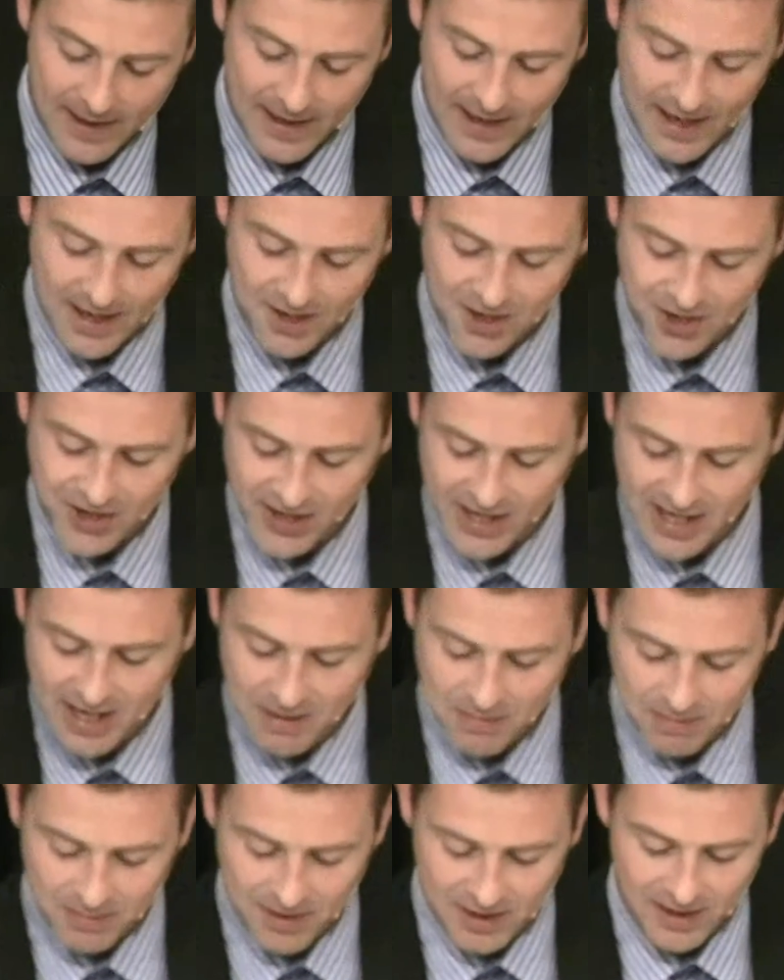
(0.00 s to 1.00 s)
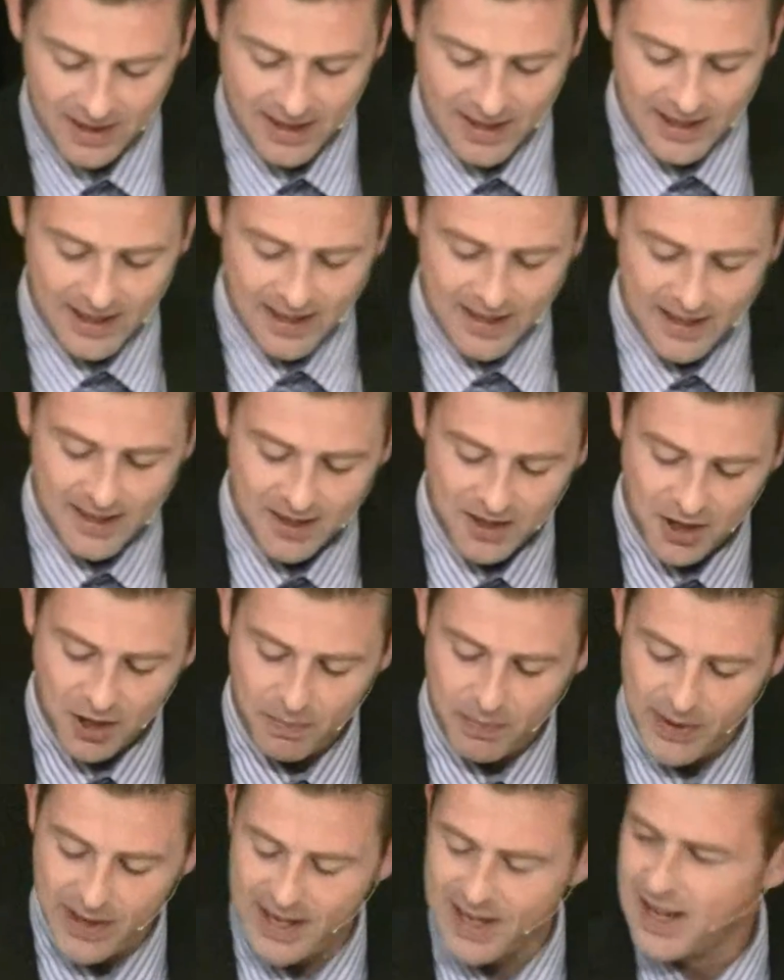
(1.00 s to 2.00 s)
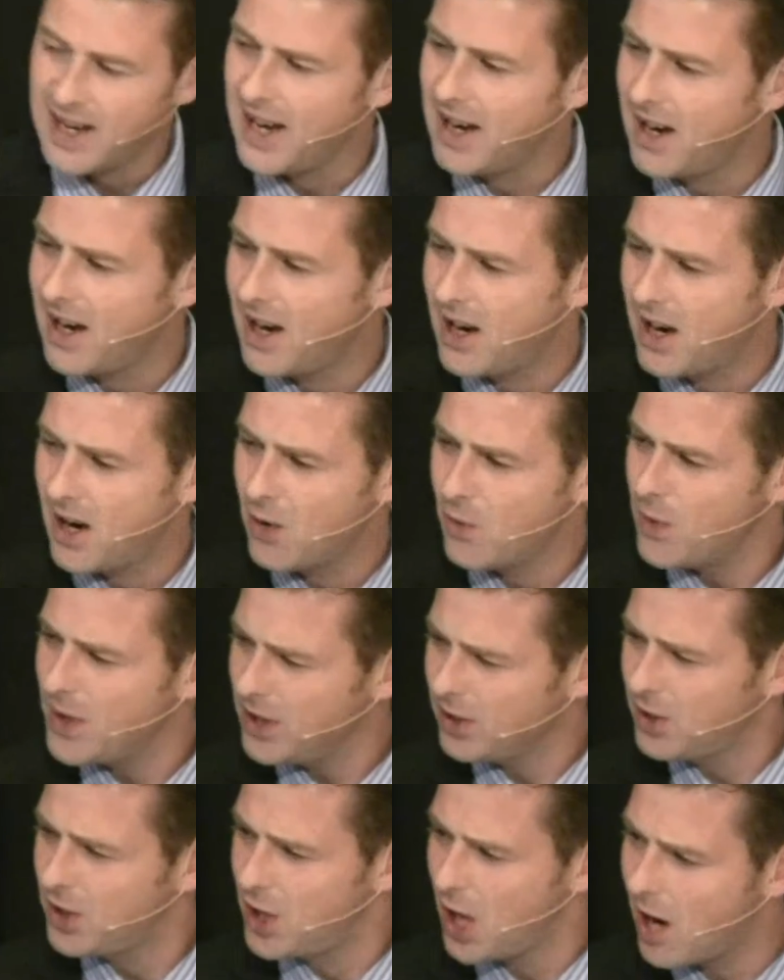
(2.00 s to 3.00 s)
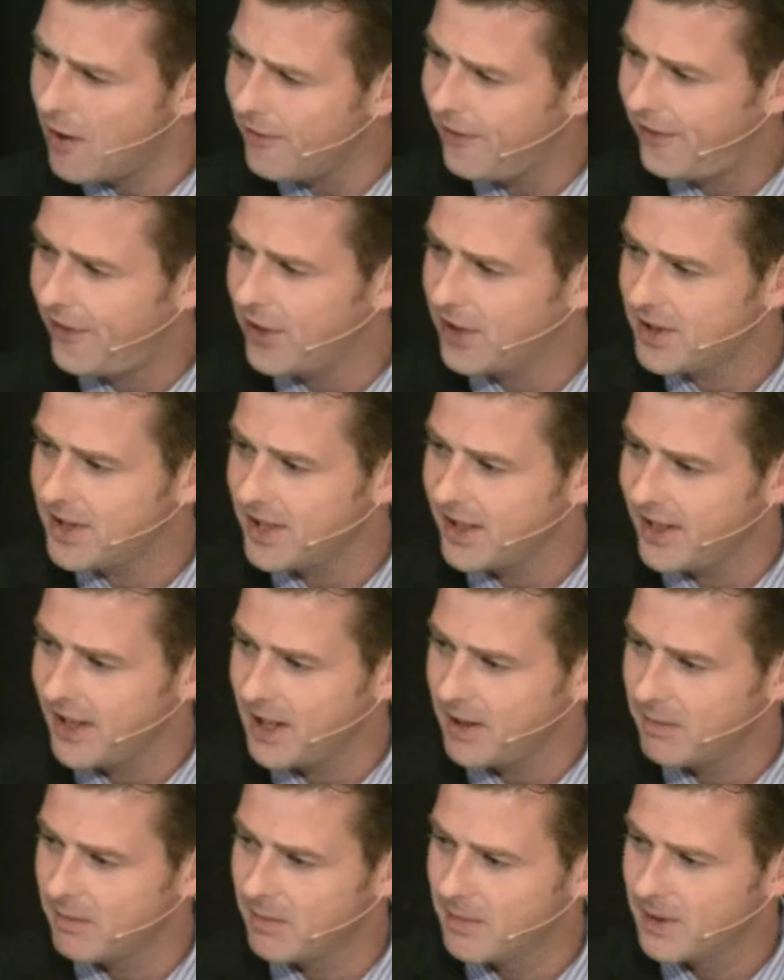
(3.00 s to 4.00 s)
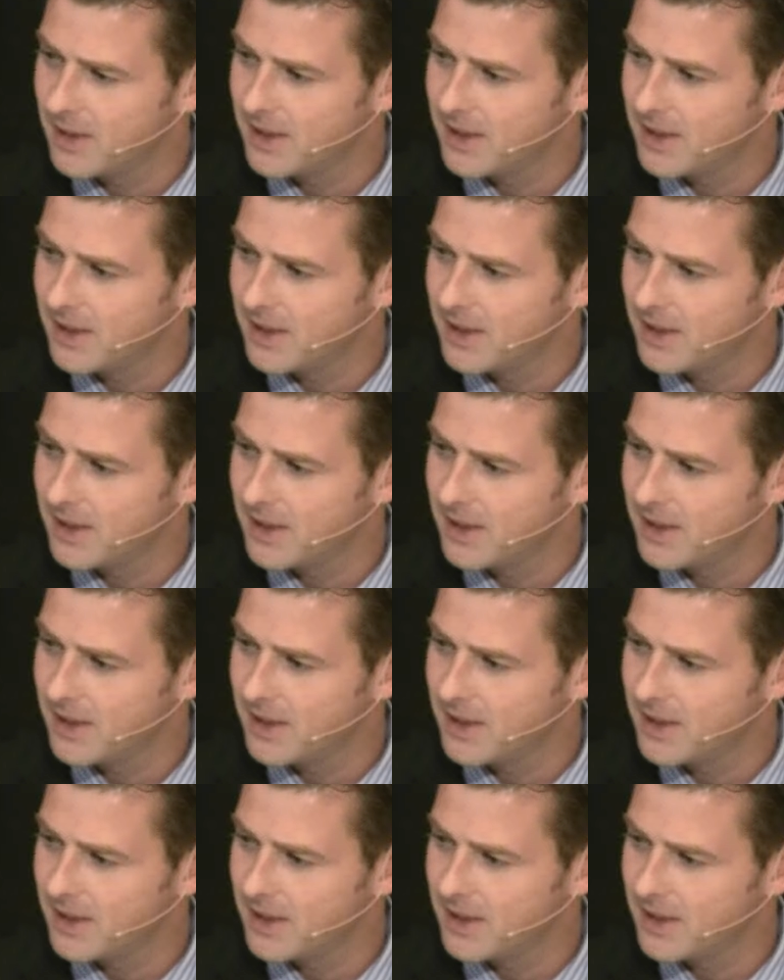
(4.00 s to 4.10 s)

it seemed to be a, a, a real comfort to them.